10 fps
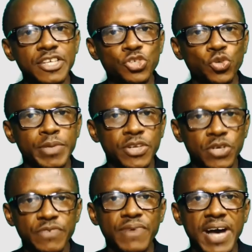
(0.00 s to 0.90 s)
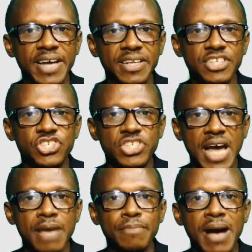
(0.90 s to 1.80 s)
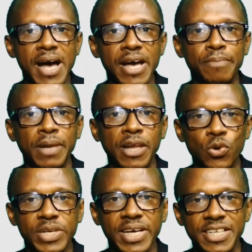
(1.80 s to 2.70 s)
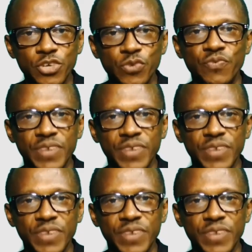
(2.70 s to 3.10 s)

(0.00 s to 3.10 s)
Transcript: you'll be notified each time I upload a new